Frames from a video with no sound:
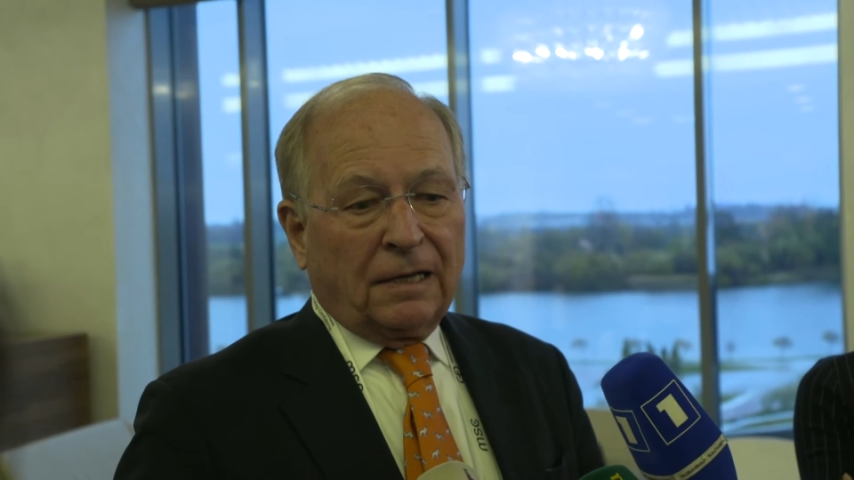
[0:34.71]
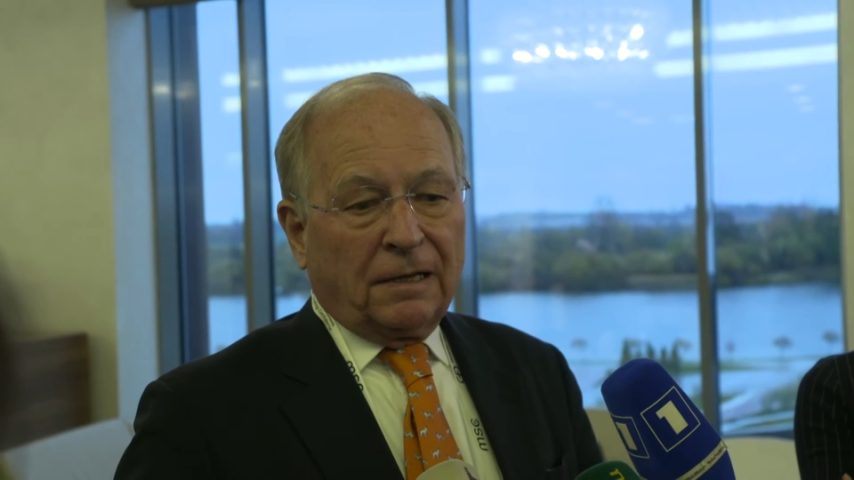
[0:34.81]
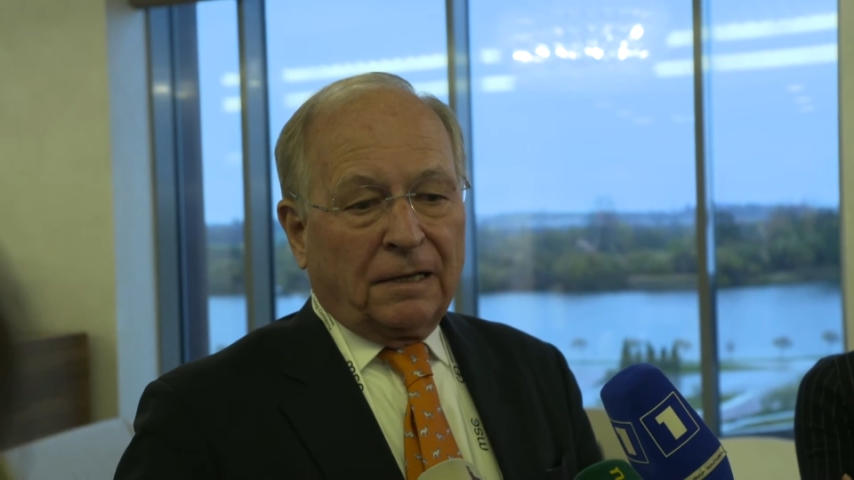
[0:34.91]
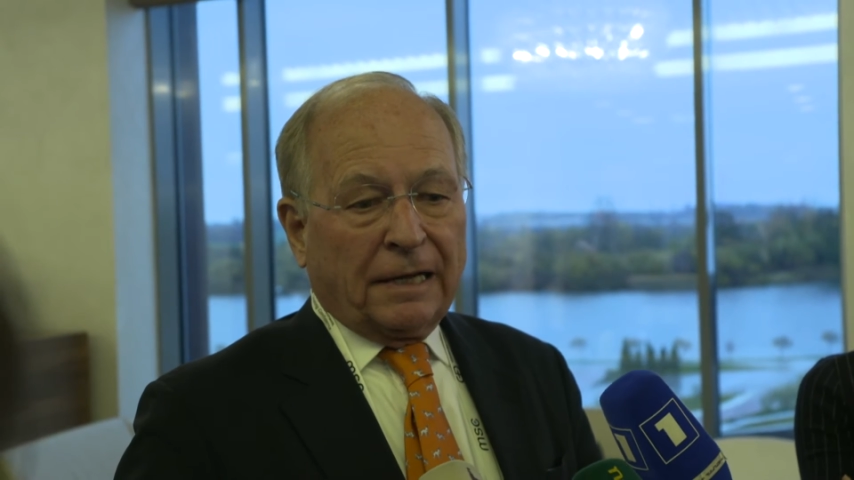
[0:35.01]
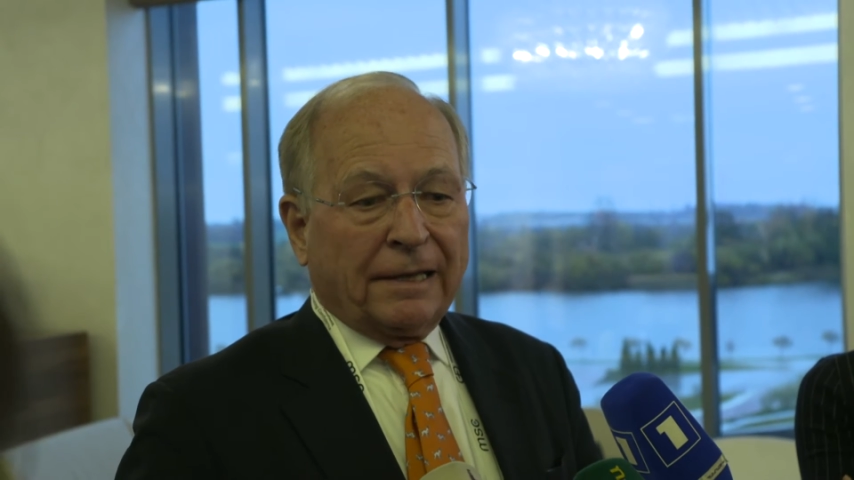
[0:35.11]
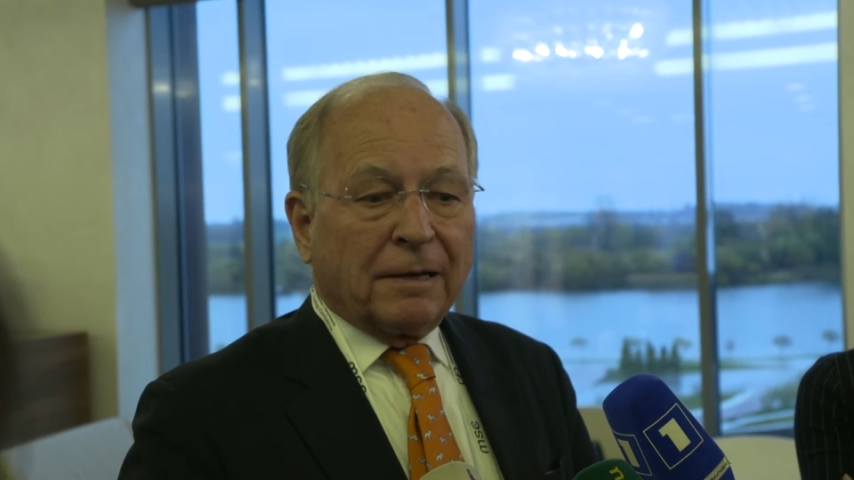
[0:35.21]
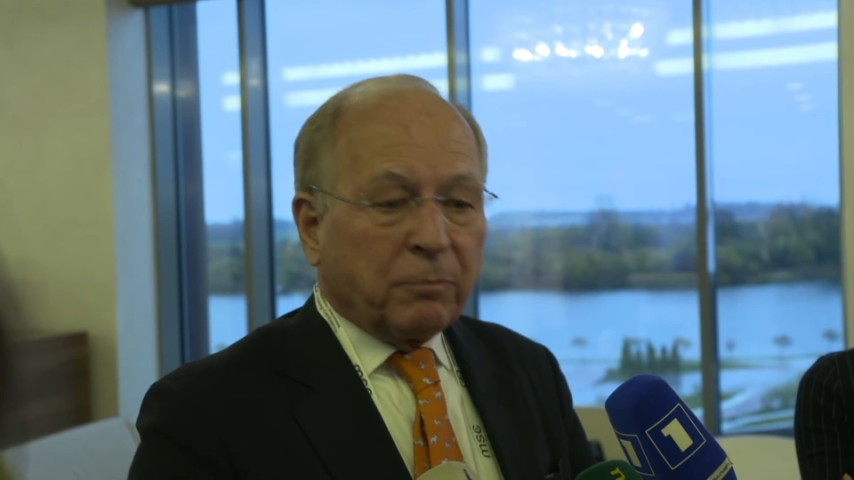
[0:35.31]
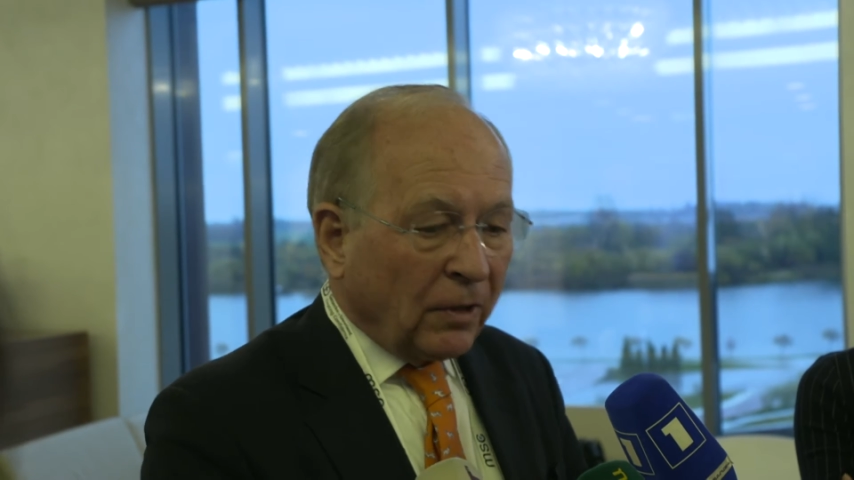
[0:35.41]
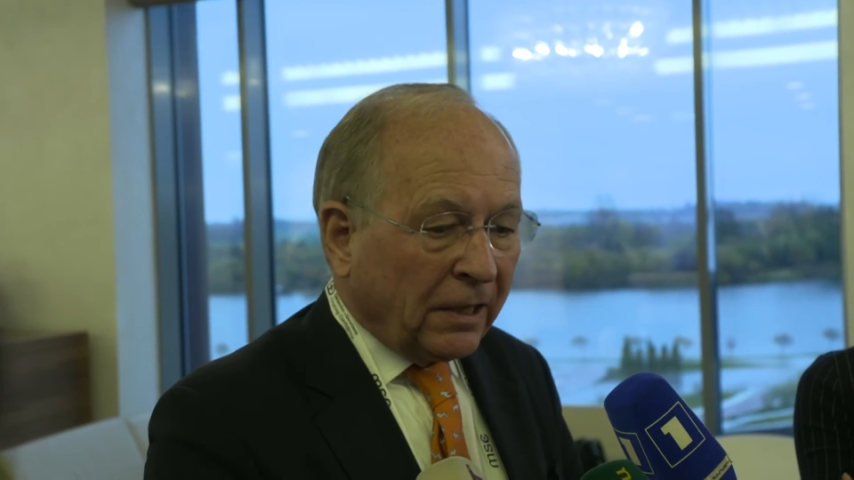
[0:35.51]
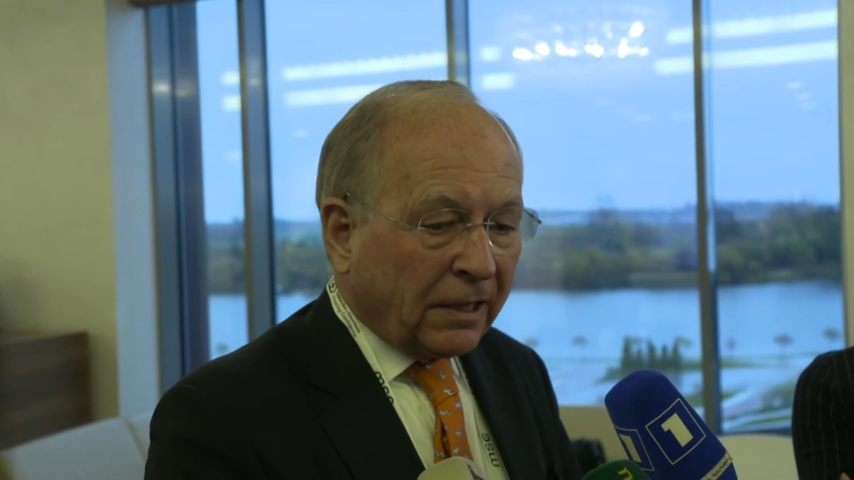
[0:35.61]
and their
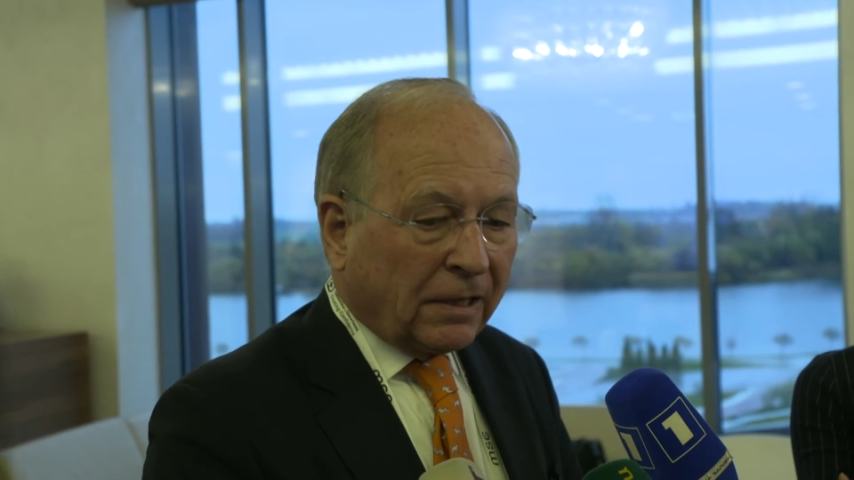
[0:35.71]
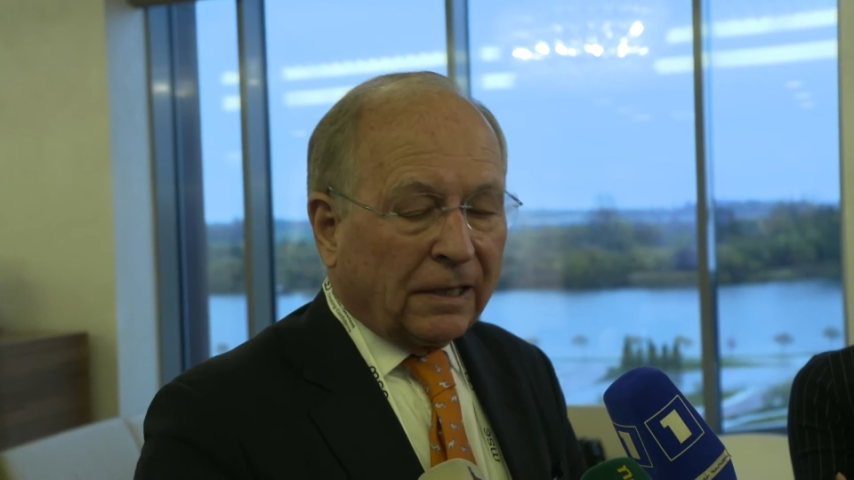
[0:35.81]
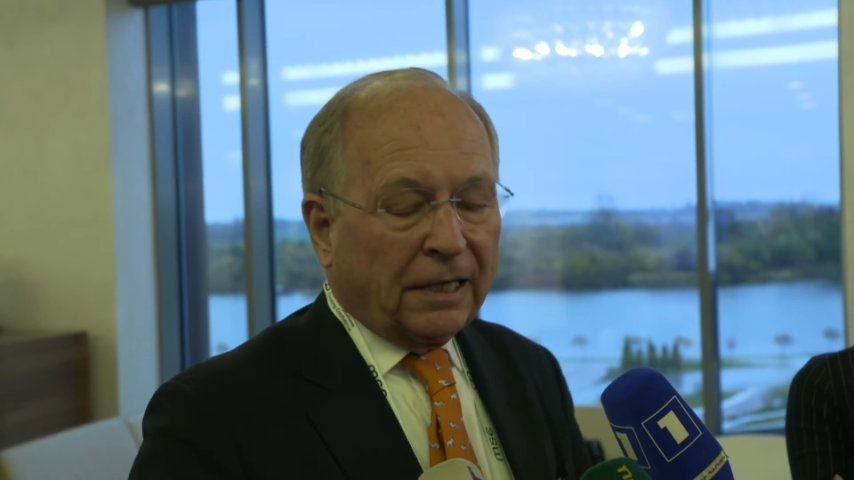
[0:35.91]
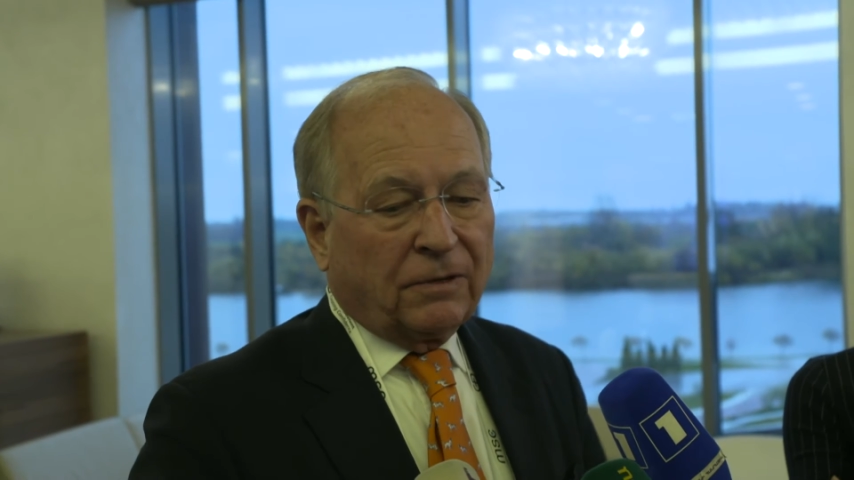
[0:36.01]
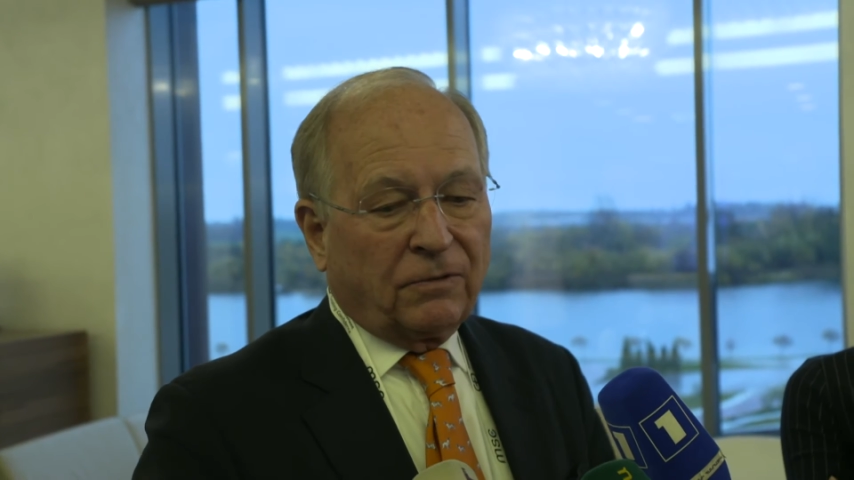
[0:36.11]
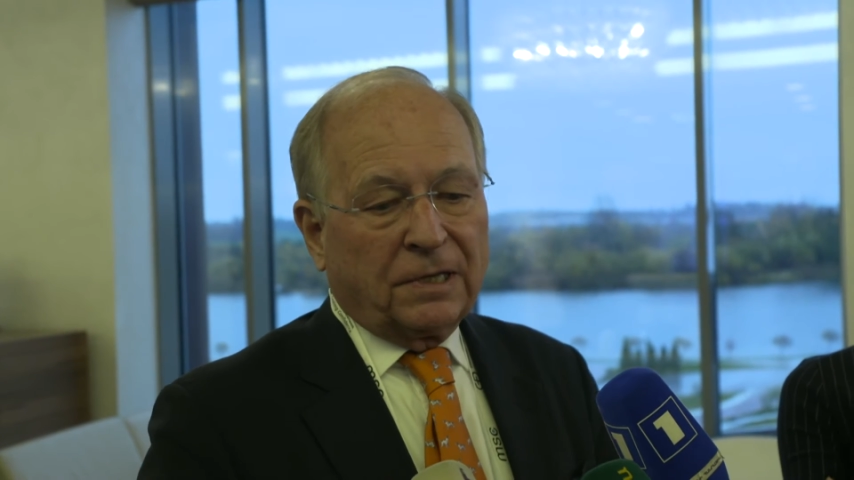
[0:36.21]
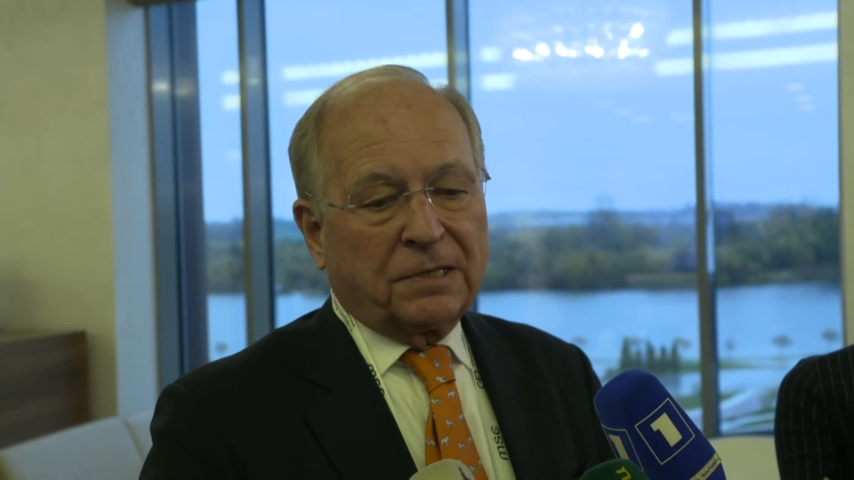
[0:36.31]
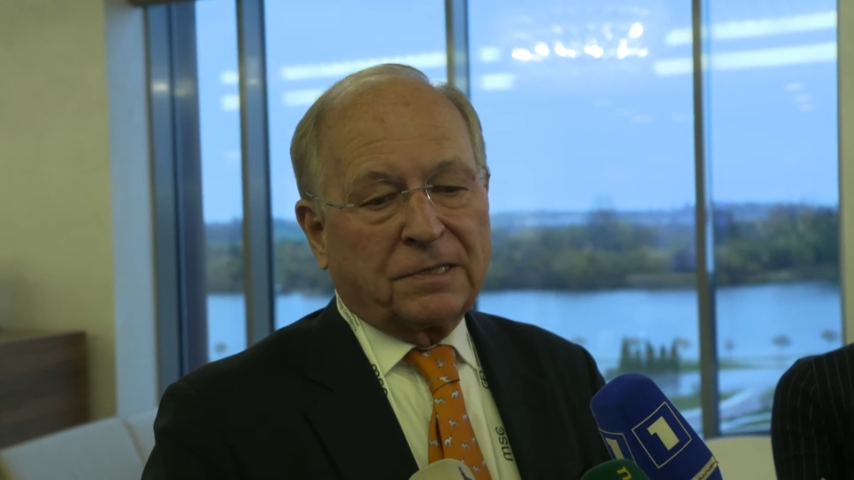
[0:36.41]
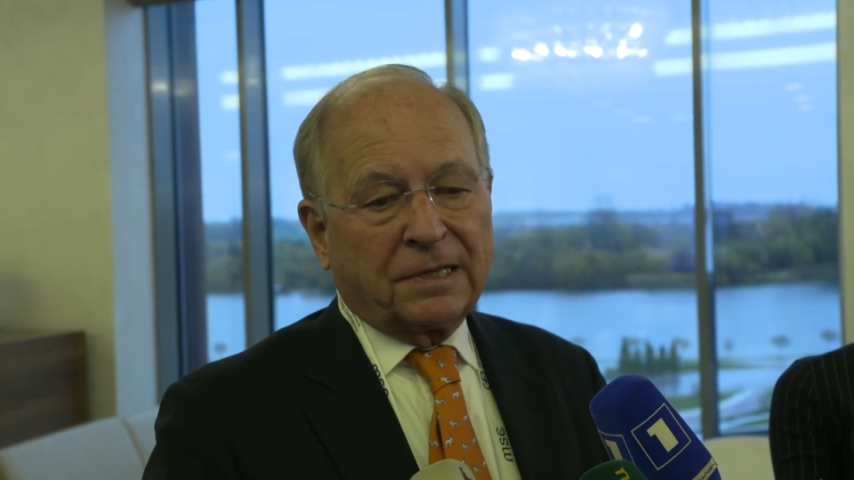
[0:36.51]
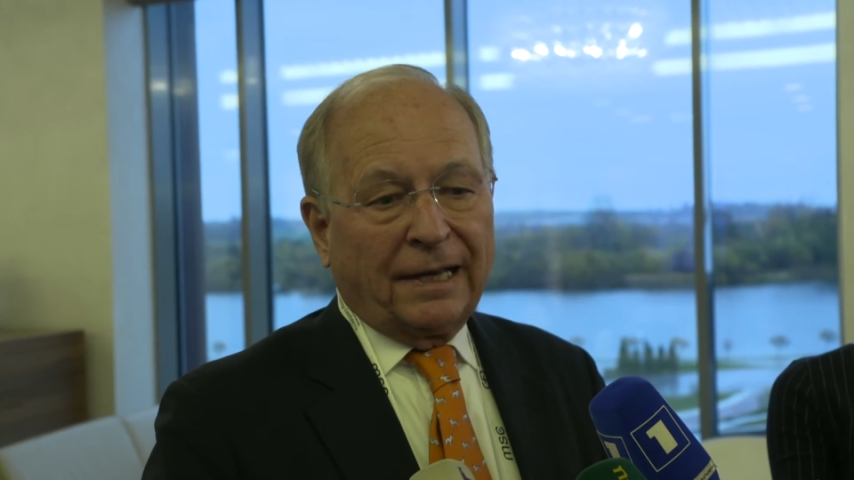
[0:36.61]
political interests,